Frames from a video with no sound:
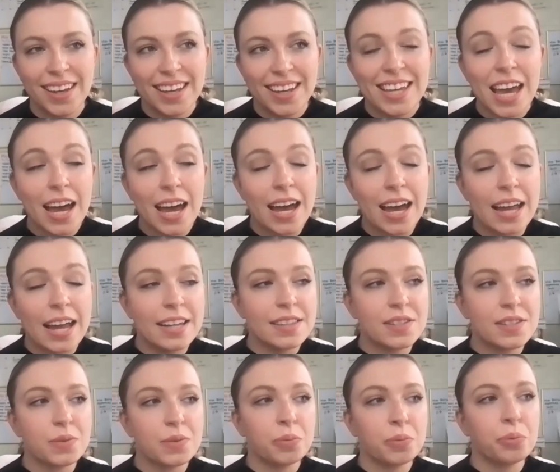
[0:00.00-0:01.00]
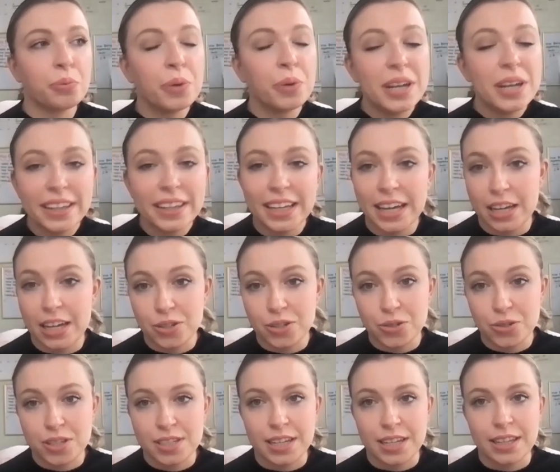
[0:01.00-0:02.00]
Yeah, and it's really
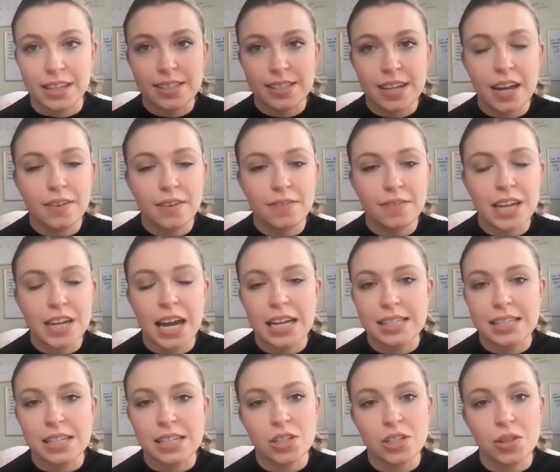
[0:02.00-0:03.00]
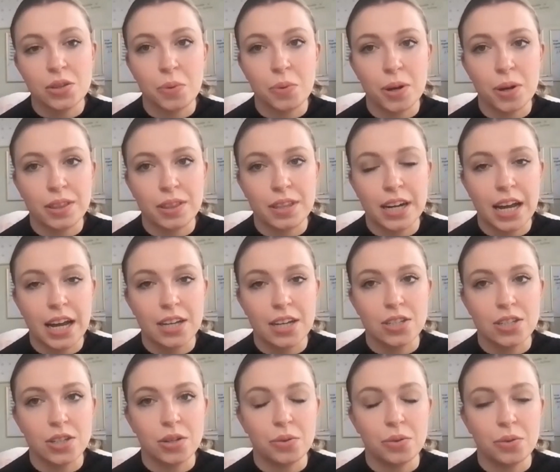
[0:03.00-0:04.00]
interesting. This kind of ties into the work that I
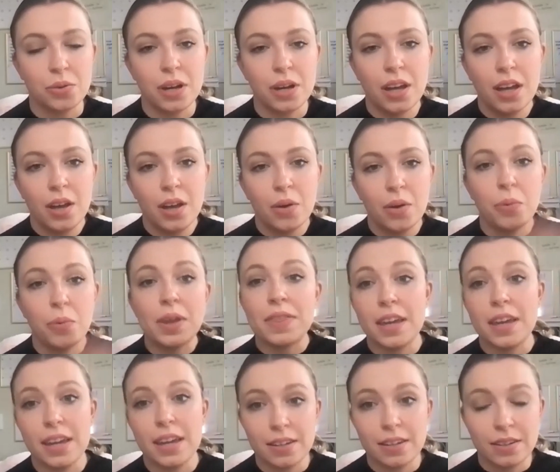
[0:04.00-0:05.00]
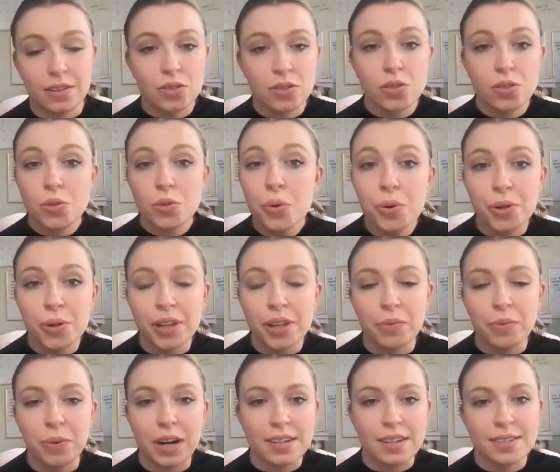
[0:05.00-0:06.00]
do within school
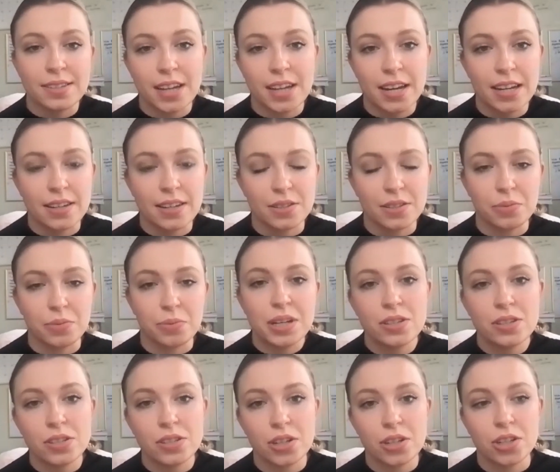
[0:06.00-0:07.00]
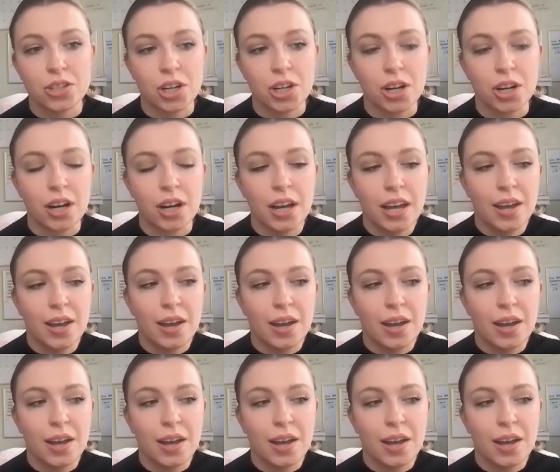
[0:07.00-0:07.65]
and what I study as a researcher.